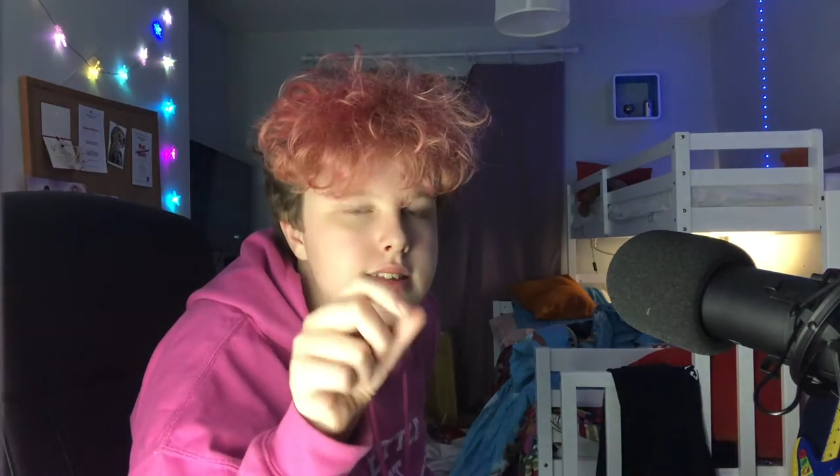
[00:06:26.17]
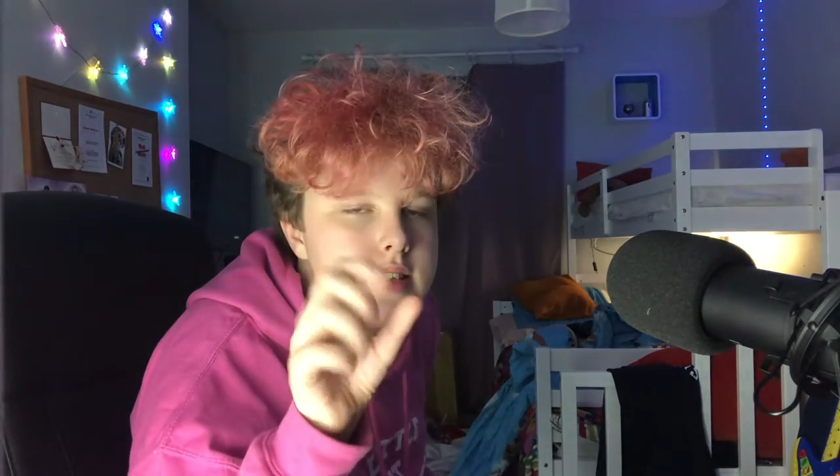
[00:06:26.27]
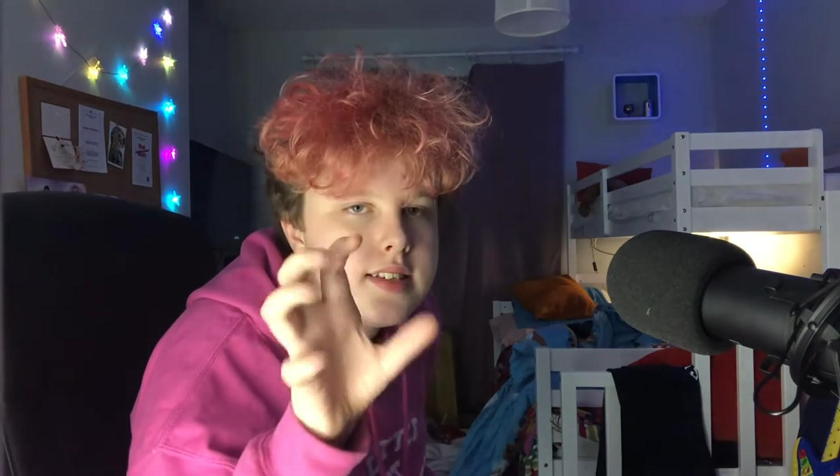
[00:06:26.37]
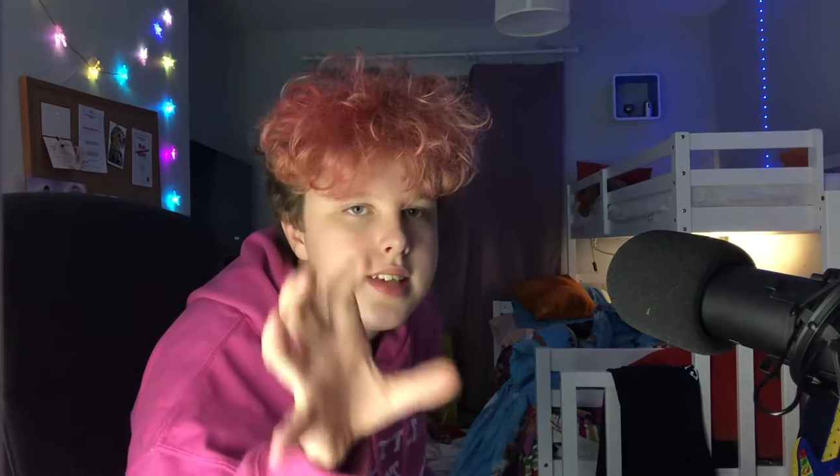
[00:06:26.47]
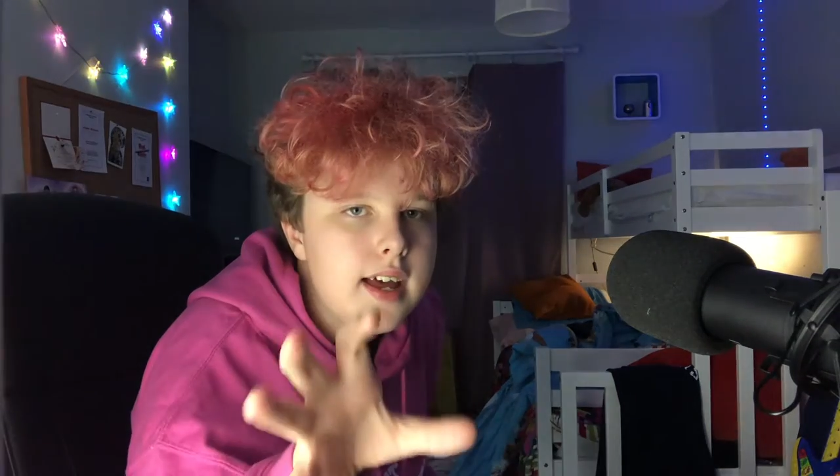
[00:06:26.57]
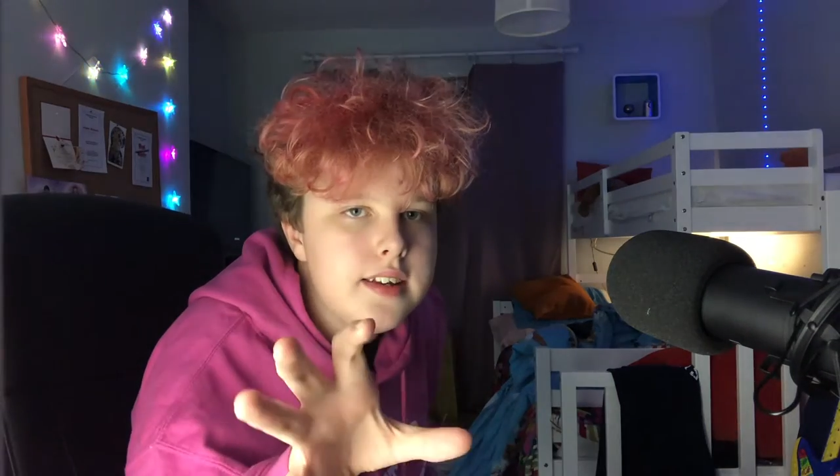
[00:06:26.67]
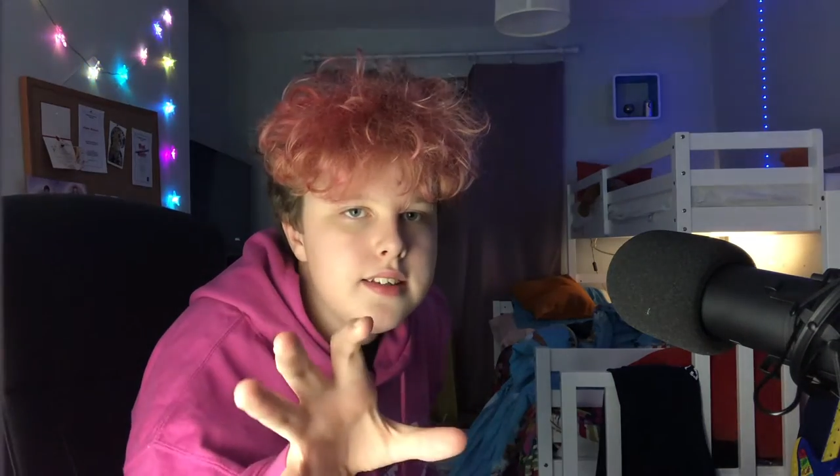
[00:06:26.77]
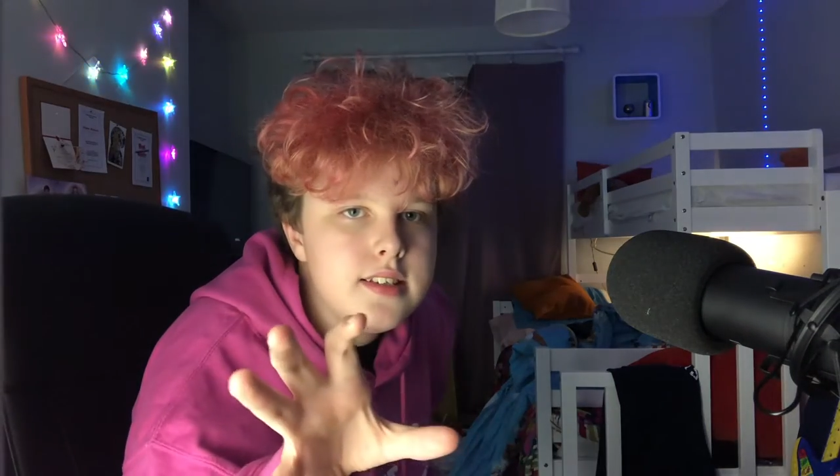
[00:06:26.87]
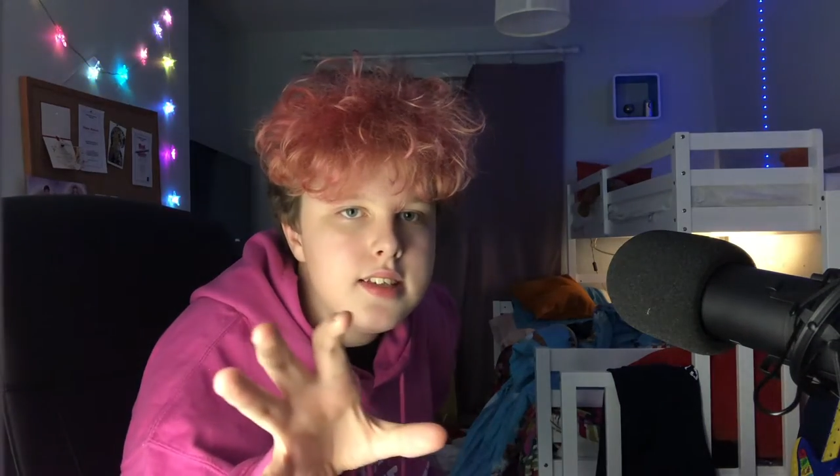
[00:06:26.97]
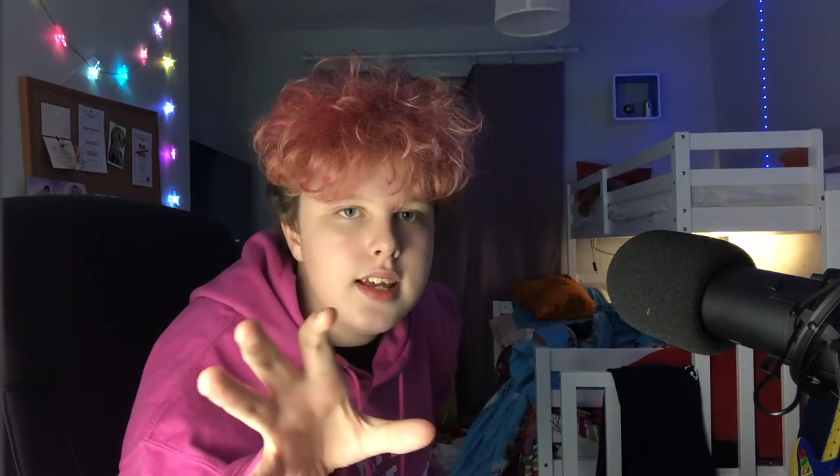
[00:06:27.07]

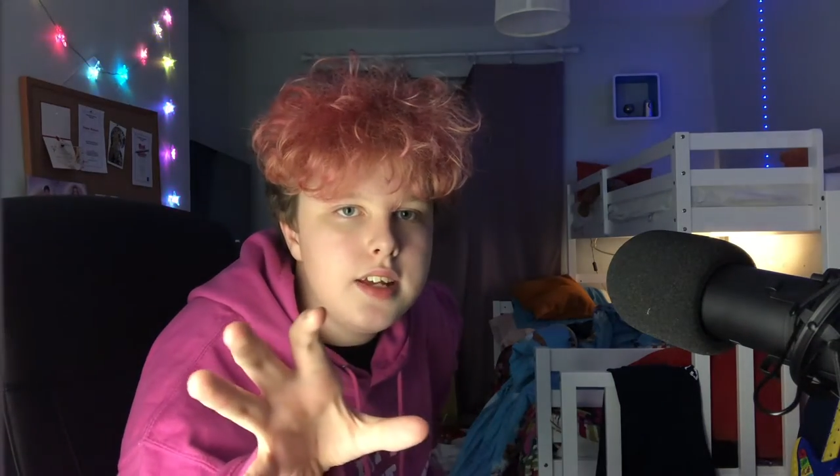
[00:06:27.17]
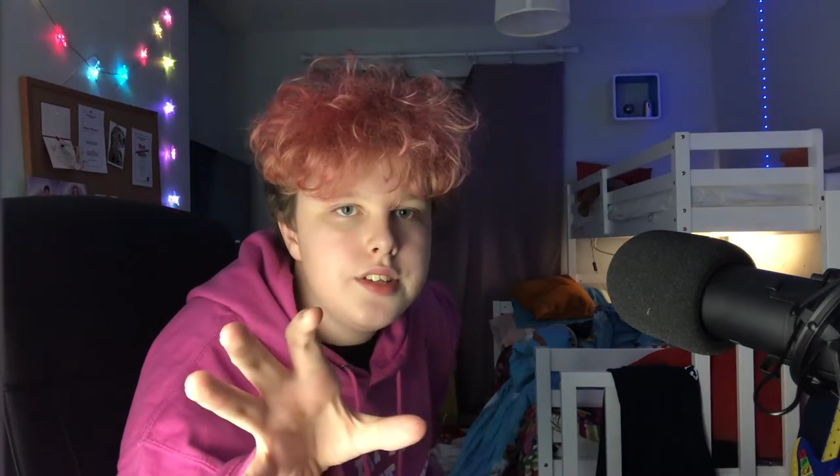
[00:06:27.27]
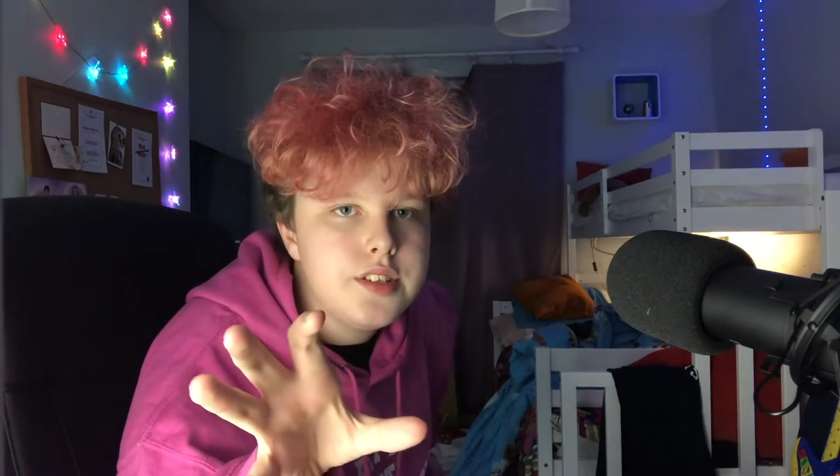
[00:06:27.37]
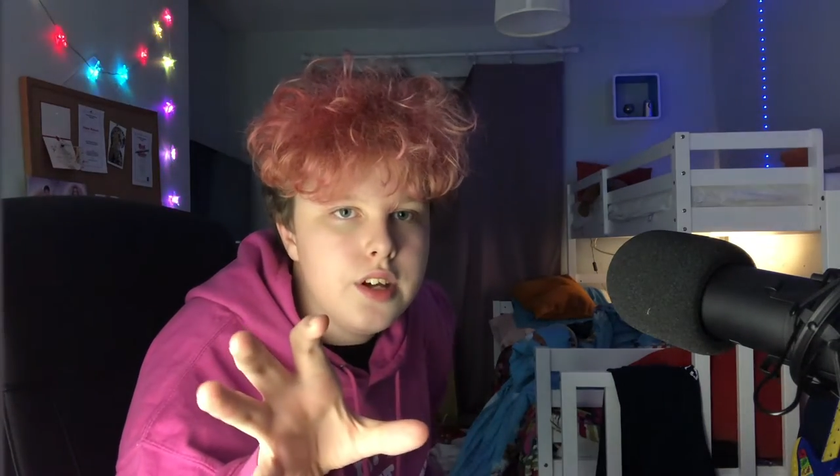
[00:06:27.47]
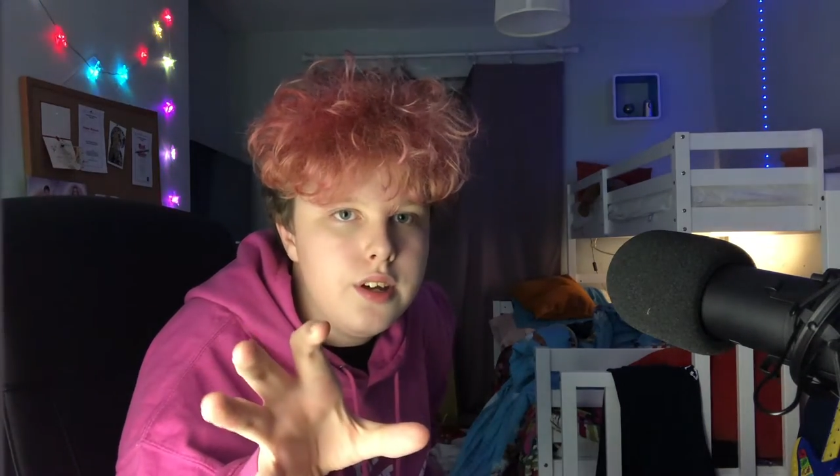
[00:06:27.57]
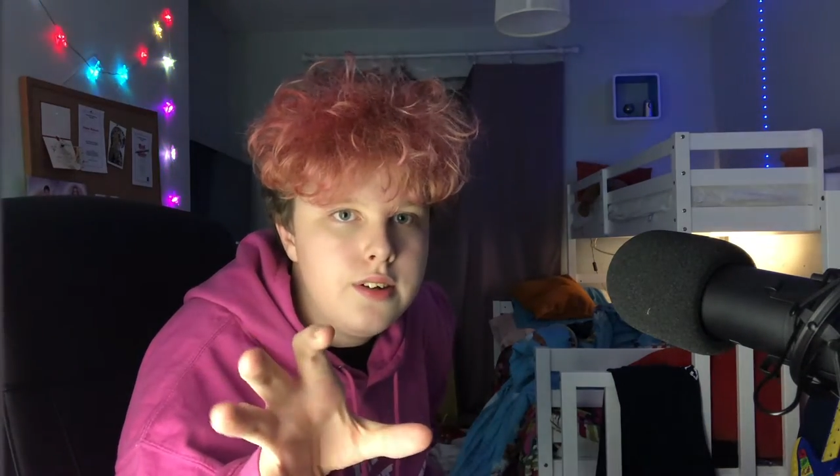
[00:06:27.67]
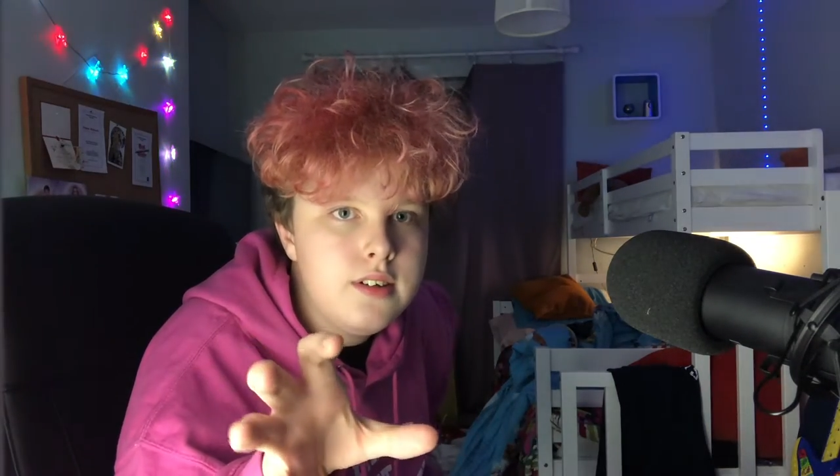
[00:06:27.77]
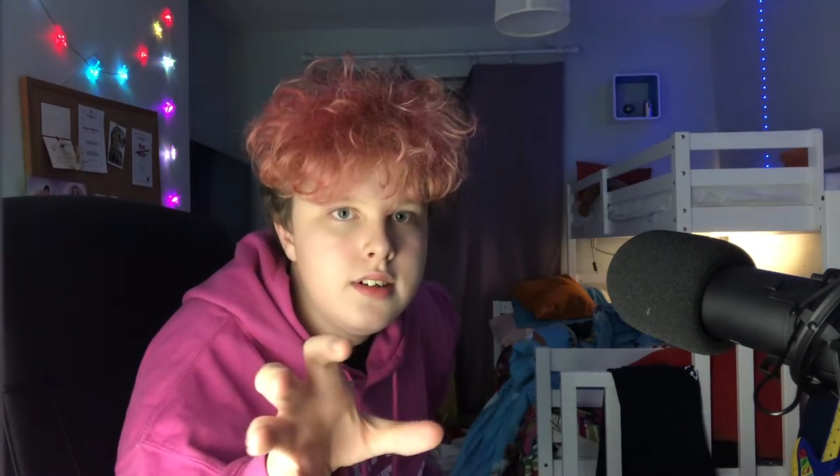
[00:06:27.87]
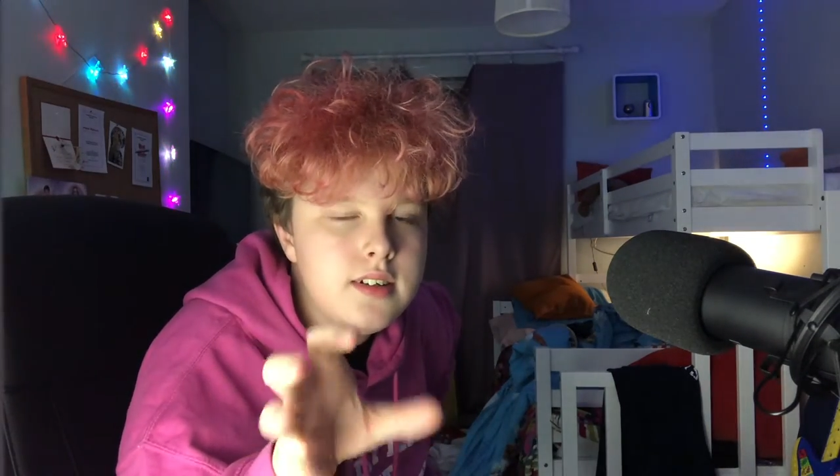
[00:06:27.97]
descends into